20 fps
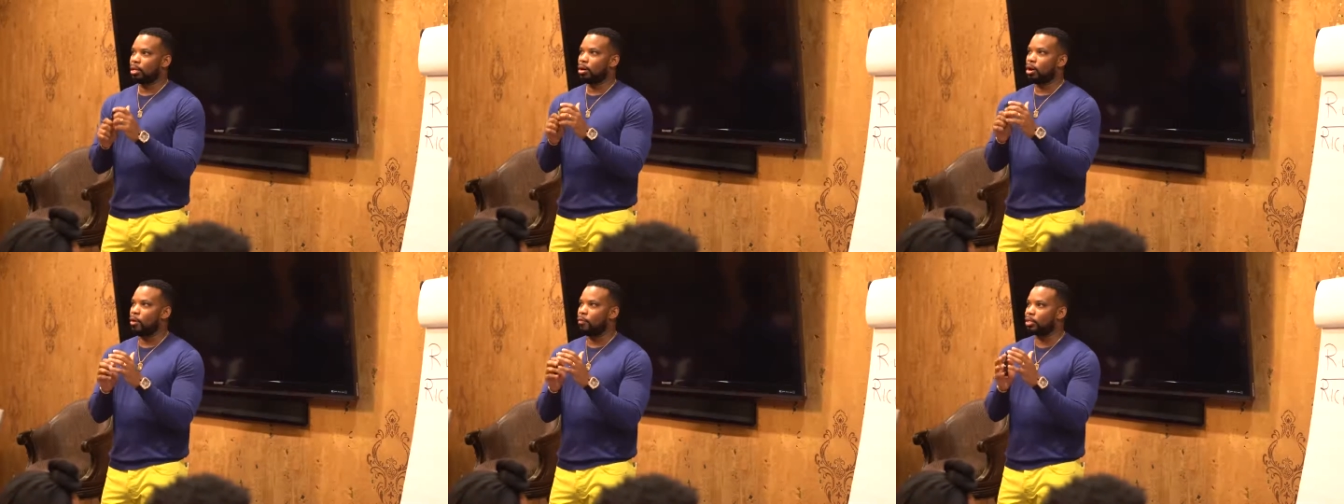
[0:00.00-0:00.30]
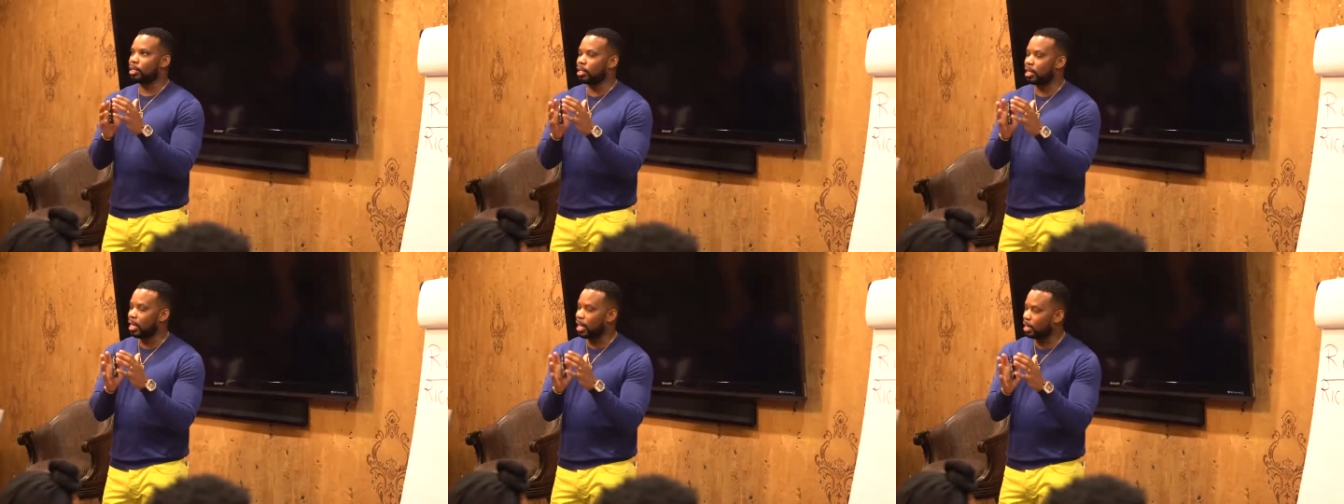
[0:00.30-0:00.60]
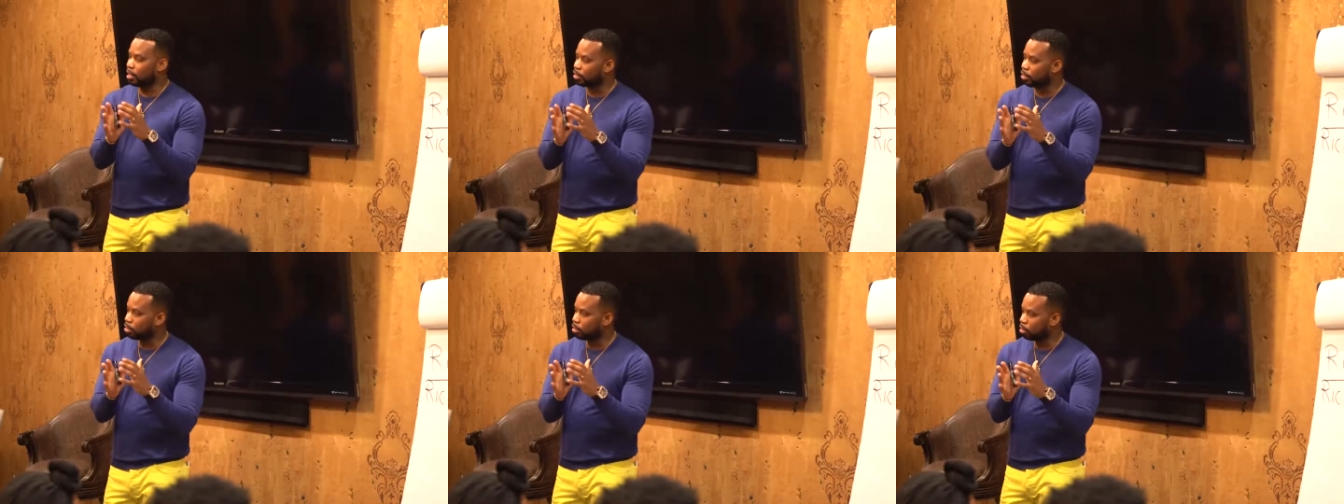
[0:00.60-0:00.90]
Over the
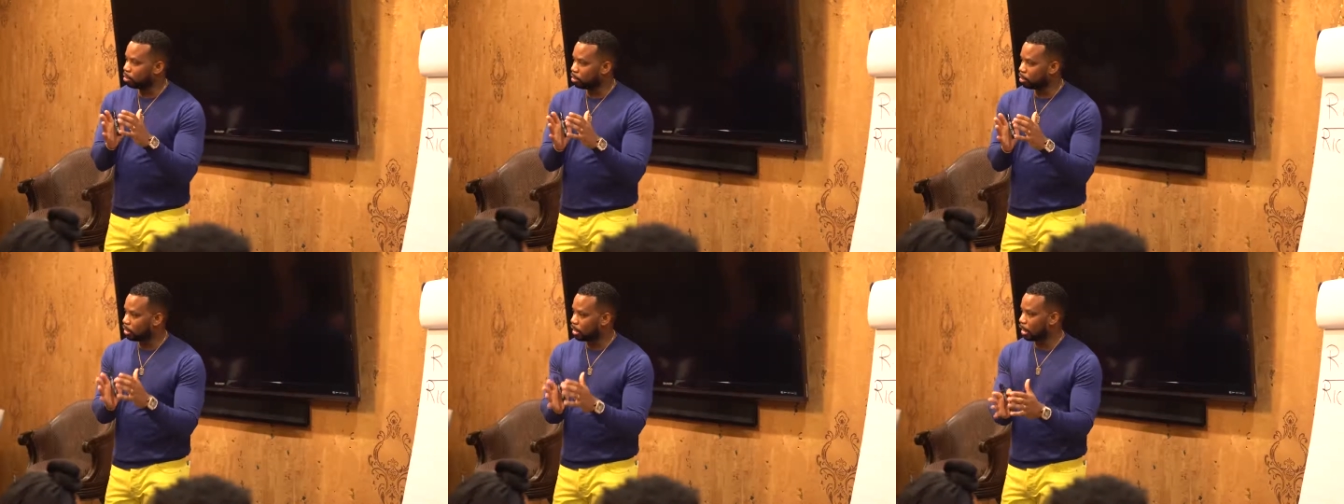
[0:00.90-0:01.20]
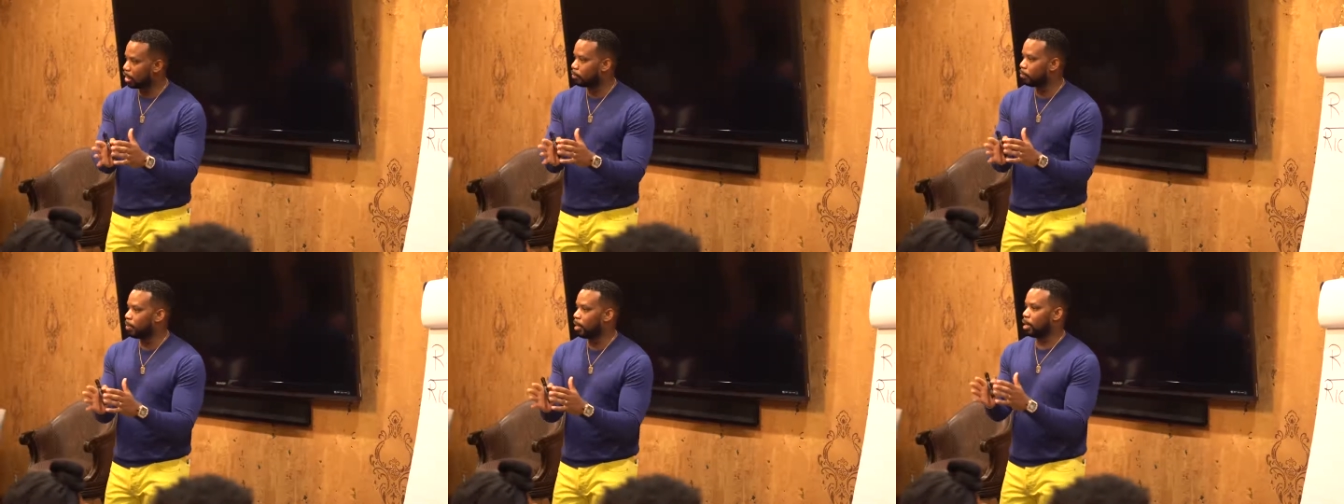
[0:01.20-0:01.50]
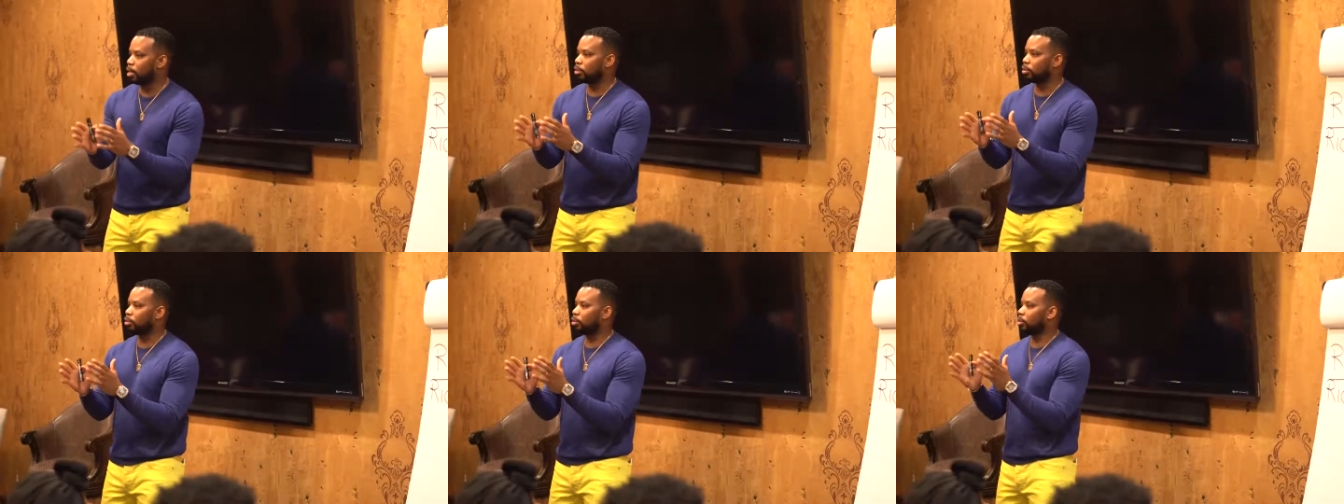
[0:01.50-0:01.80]
next 6
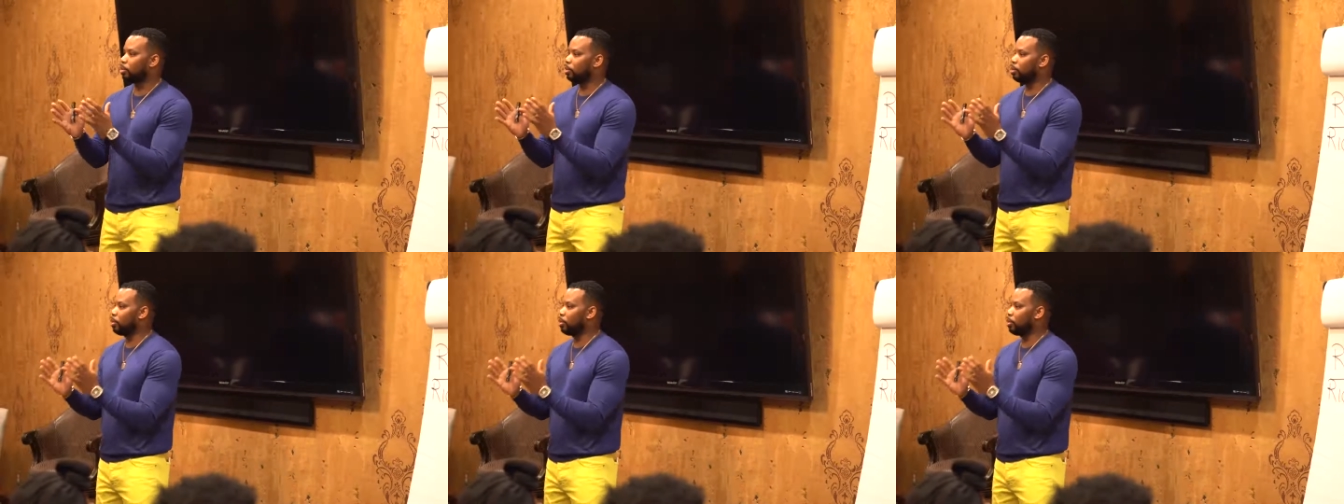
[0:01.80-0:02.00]
months,